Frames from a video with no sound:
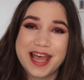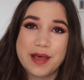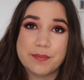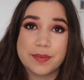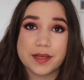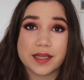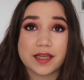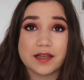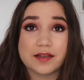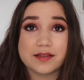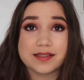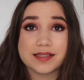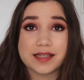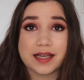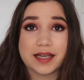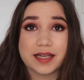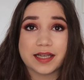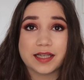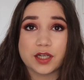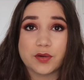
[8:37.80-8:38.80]
because
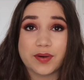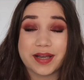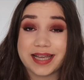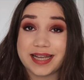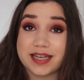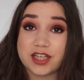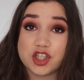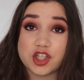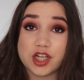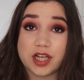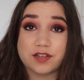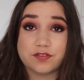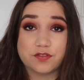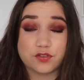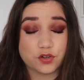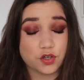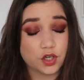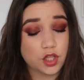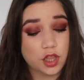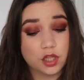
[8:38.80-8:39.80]
I know I can chat
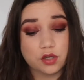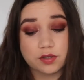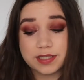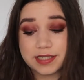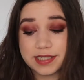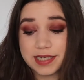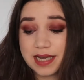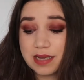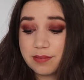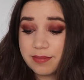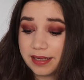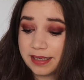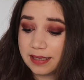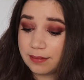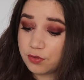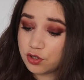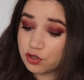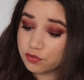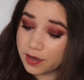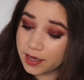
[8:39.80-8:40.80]
for a long time, and
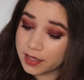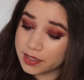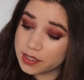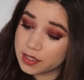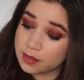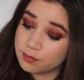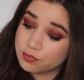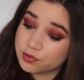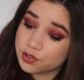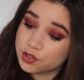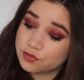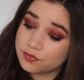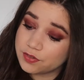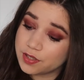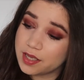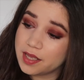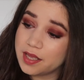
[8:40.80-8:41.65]
I'm trying to improve.